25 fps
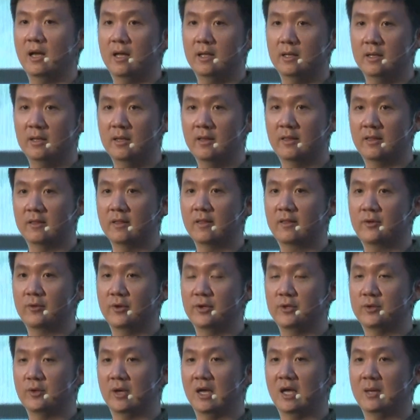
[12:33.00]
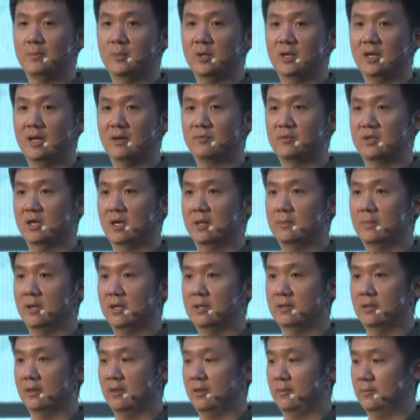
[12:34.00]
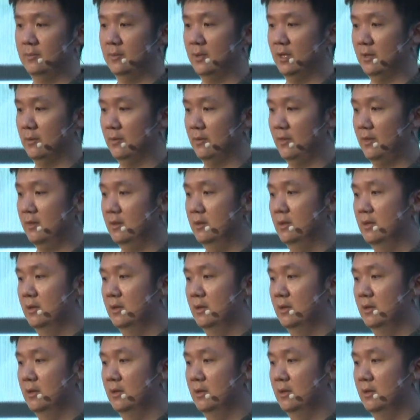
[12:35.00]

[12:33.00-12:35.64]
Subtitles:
is this going to happen after I buy this house?